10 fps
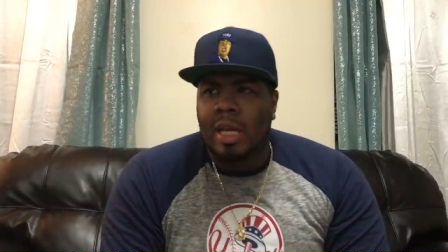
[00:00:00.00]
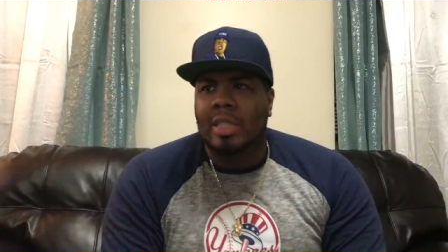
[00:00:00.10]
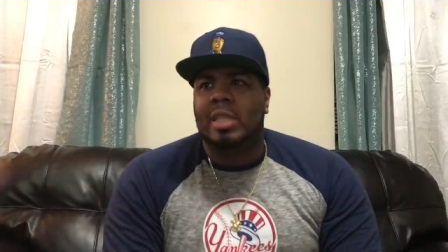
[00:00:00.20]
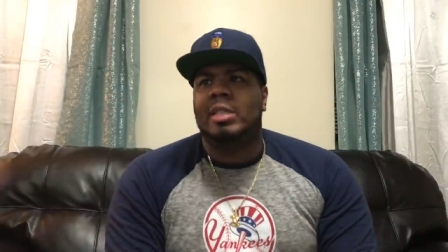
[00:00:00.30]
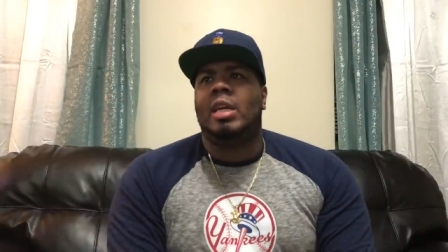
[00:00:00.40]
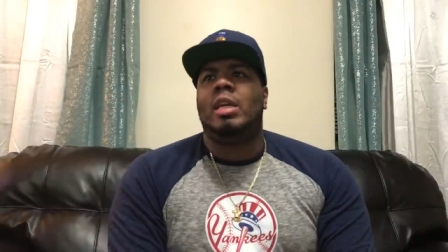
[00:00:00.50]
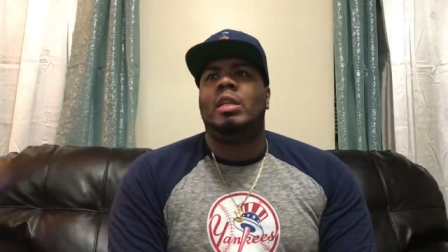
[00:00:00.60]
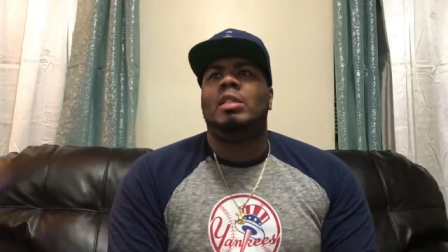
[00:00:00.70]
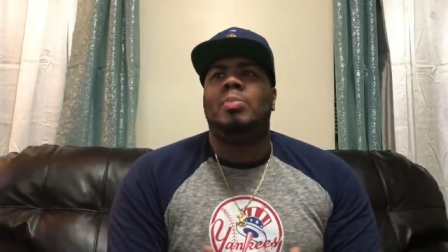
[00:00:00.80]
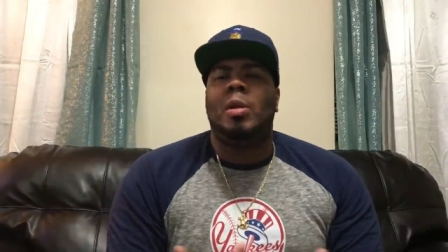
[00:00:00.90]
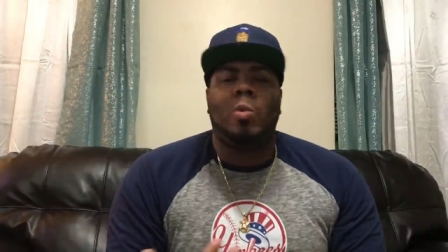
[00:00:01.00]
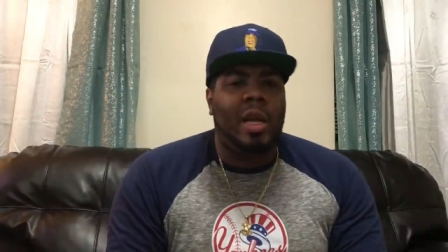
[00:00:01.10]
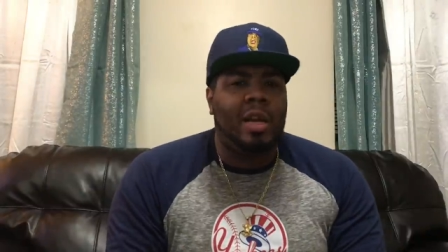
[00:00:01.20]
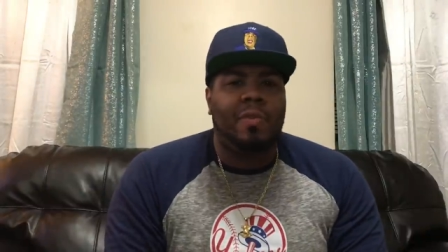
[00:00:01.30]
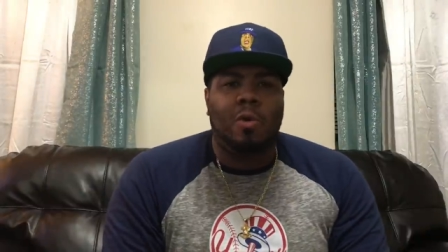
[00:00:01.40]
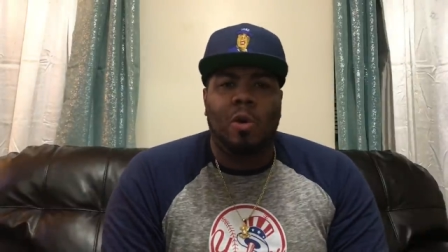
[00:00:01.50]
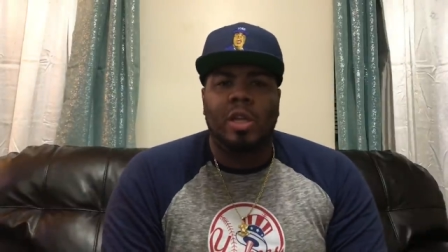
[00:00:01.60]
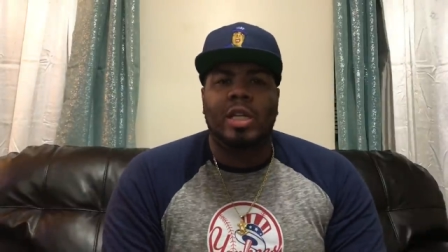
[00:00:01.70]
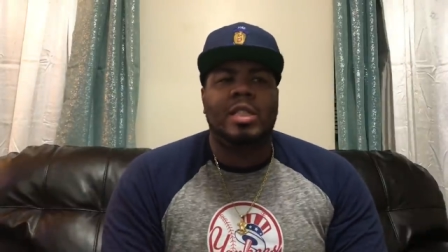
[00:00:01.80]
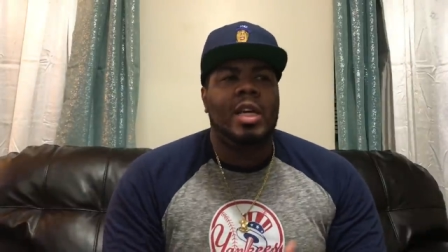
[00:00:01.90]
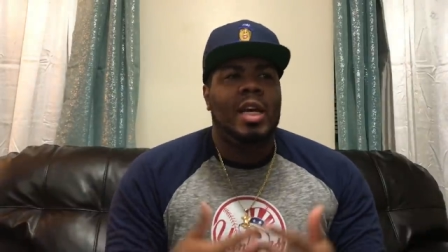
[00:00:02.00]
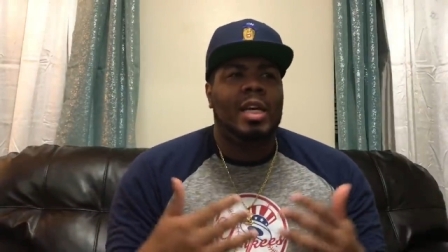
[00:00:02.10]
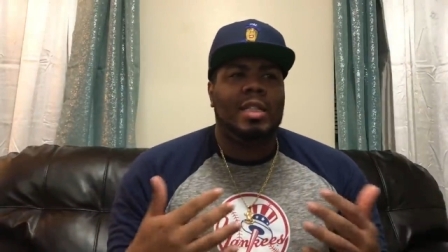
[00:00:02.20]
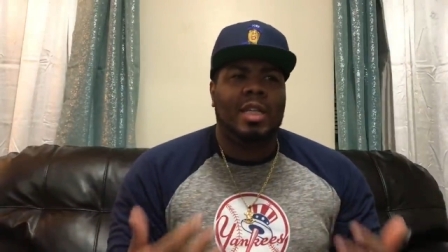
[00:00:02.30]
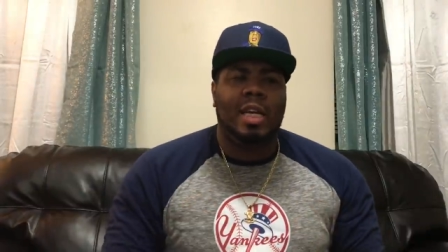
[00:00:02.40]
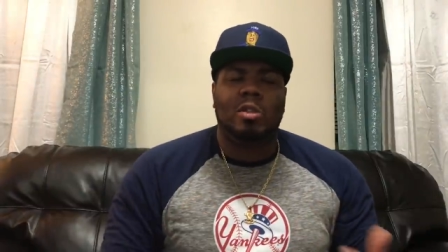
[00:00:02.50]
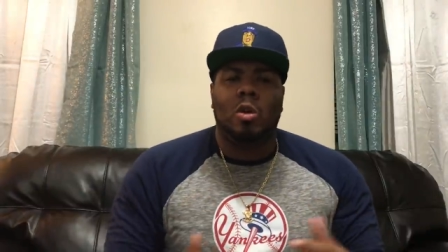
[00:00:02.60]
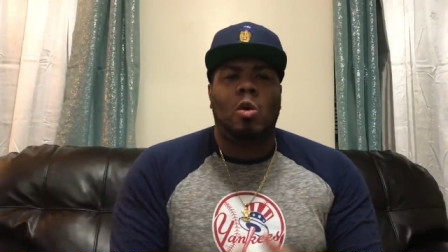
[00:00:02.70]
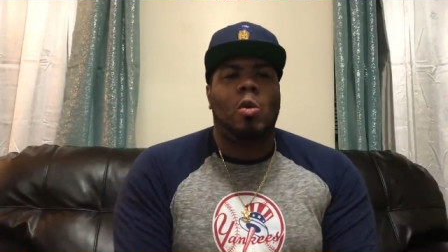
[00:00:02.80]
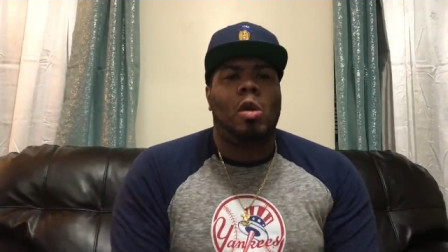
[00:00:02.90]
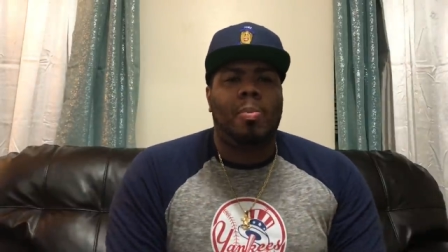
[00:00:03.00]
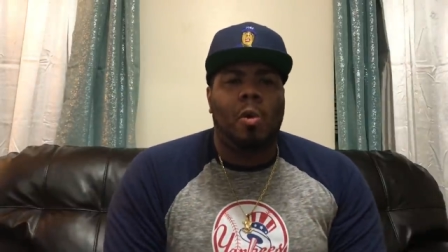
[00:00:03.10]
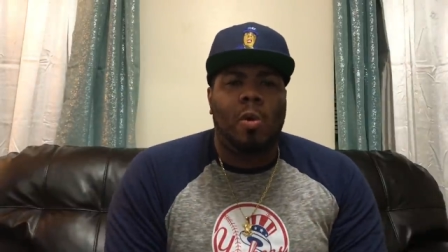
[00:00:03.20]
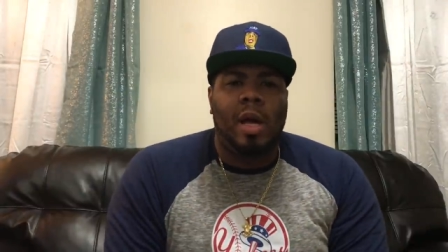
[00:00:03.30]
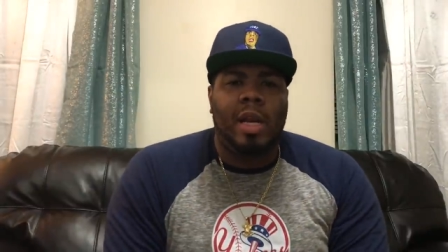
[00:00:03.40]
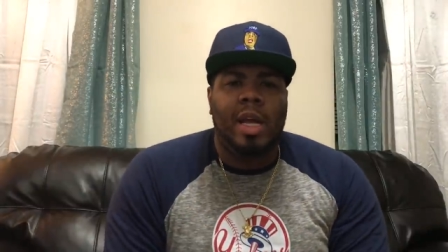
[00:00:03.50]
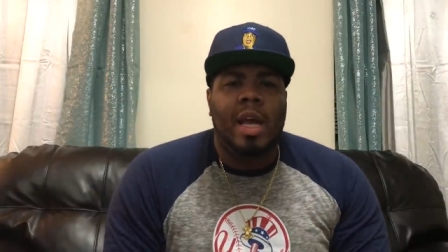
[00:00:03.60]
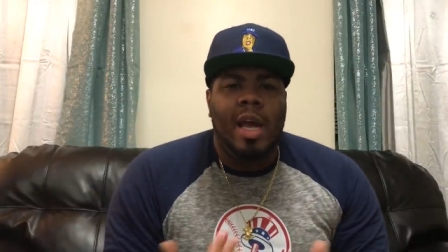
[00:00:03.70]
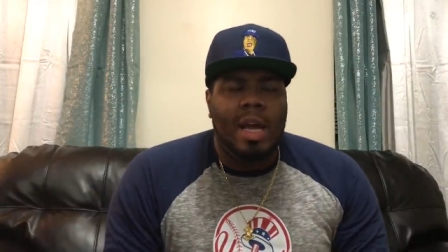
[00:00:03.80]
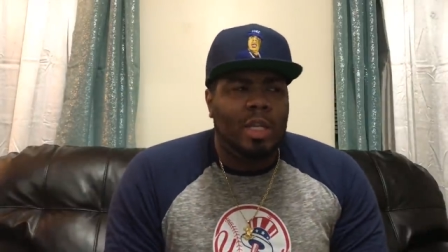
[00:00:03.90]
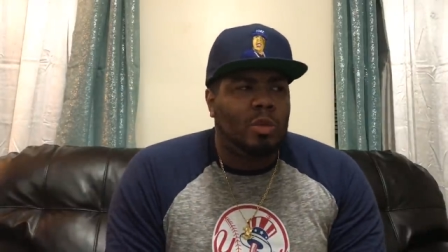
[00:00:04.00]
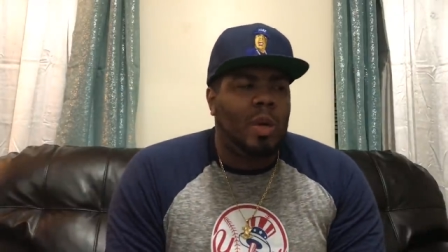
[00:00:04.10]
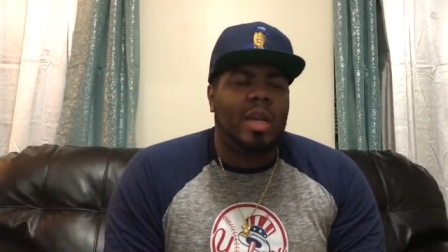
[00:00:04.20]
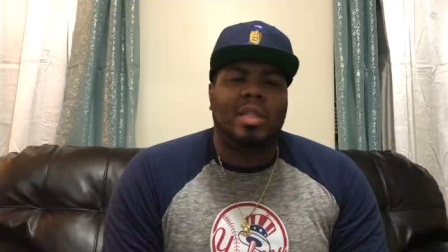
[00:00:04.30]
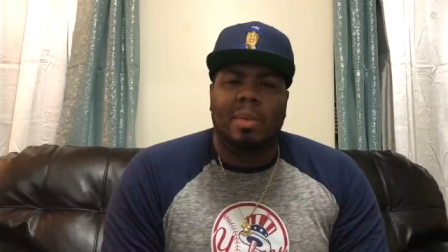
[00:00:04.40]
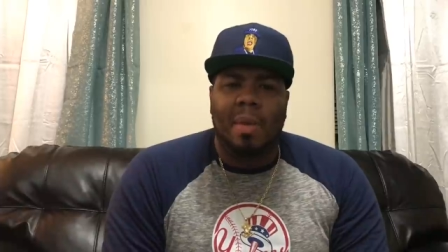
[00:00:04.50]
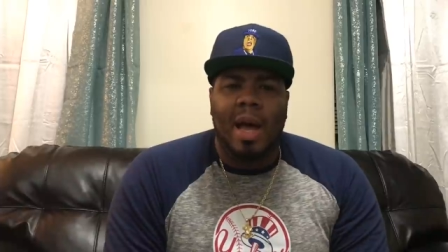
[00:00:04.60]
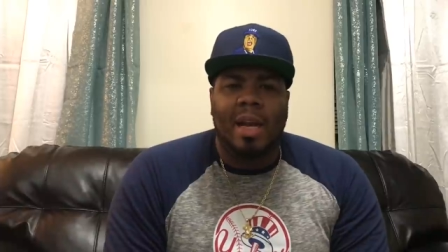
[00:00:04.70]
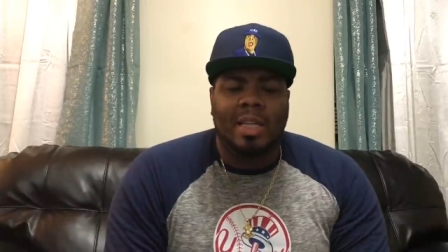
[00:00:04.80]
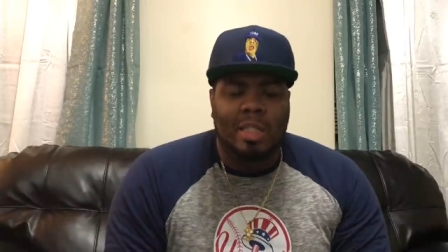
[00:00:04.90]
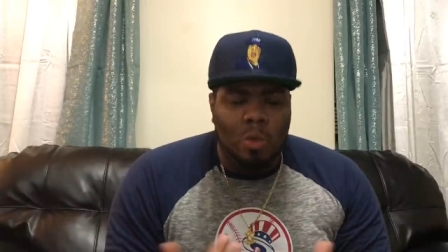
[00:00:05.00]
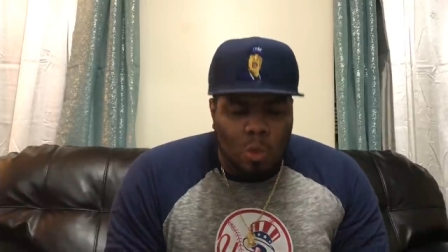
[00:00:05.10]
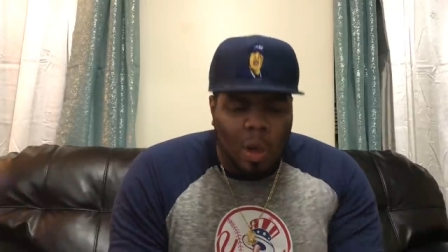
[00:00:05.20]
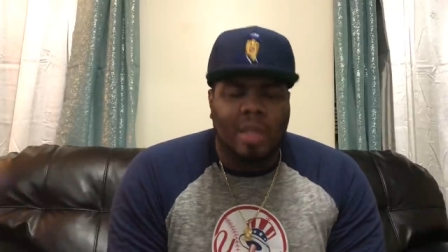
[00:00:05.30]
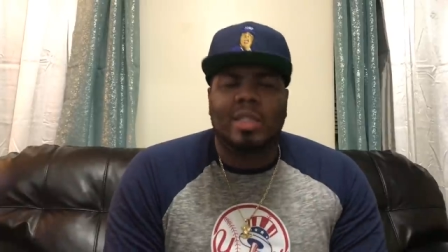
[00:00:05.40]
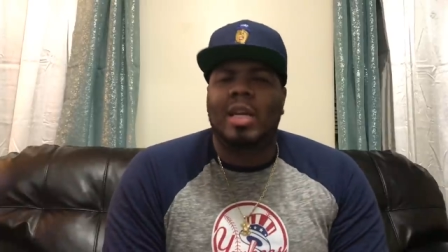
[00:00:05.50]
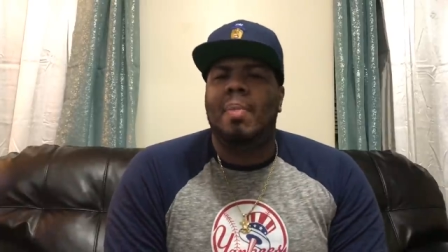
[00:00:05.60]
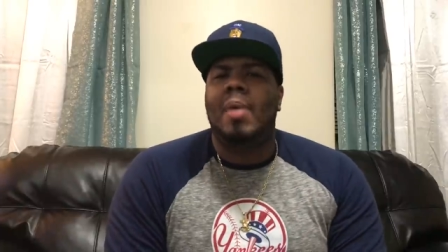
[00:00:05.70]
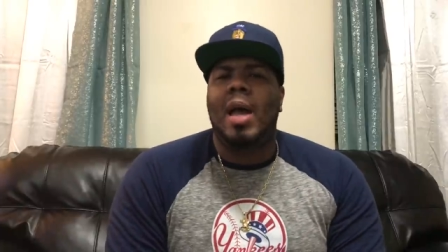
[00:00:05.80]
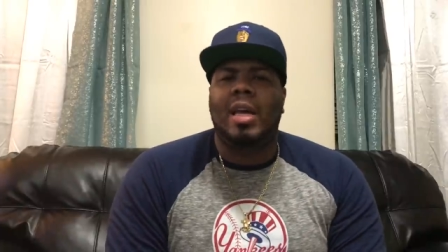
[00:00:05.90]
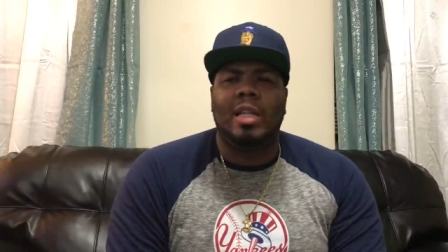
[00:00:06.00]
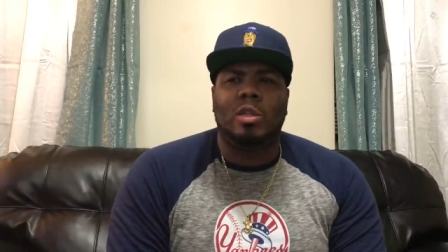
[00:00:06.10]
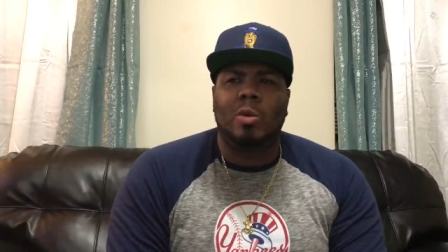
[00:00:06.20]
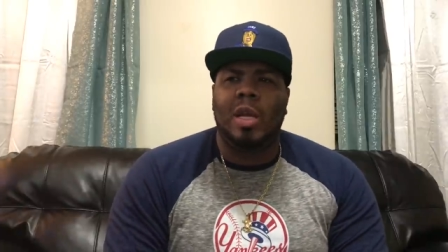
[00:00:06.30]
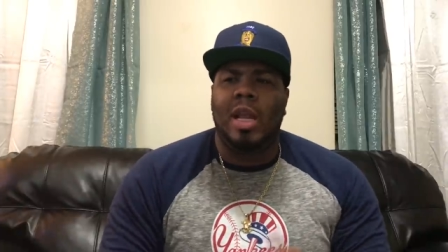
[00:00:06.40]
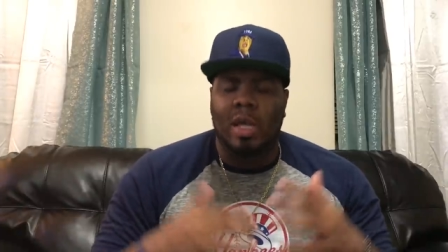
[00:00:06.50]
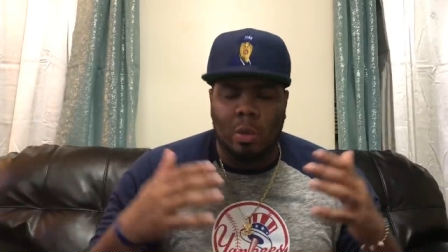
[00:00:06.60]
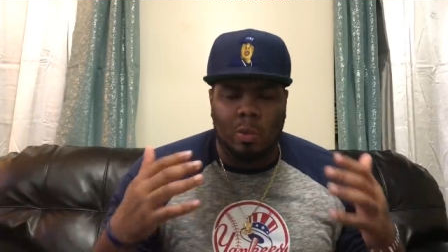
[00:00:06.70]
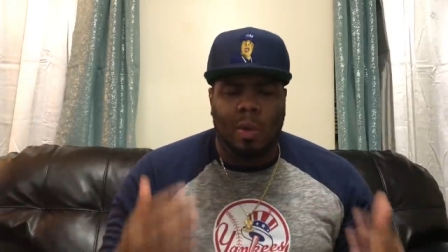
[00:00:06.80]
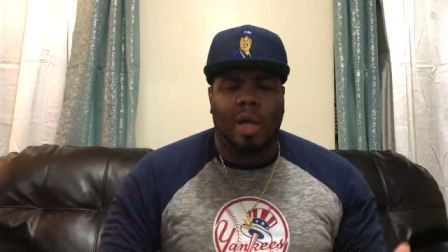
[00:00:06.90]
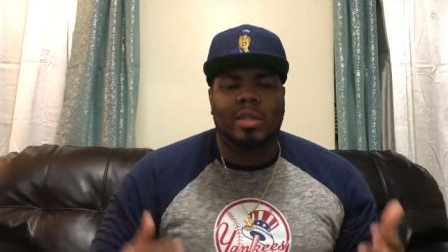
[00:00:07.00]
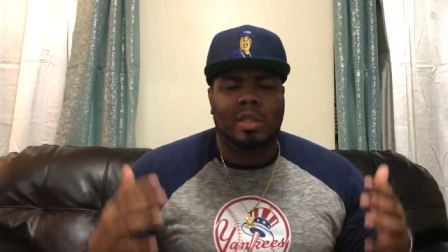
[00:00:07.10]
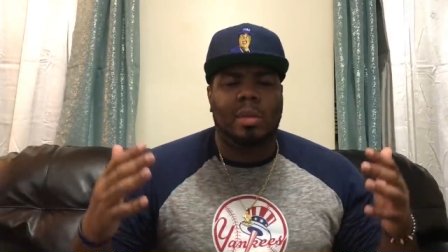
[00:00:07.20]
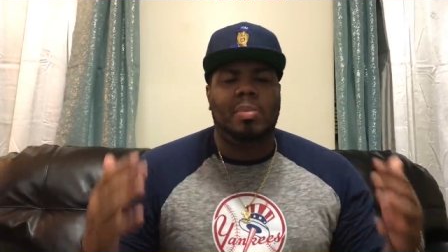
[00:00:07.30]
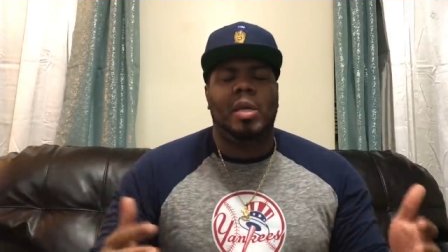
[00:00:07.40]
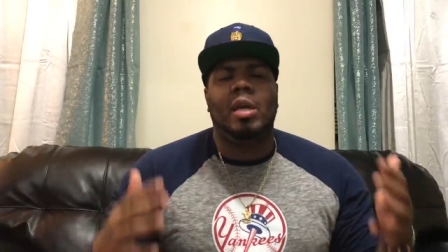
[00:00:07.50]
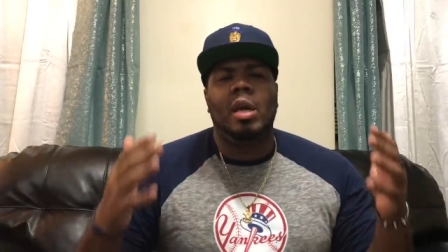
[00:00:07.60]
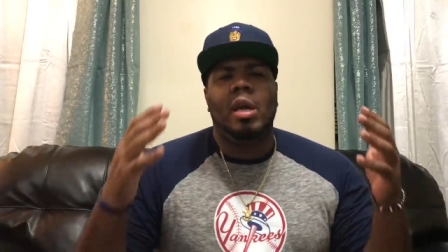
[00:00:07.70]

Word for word: He says that he's been waiting for this, his kids are grown up already, and he's ready to manage. He wants to get back into it, and he wants to be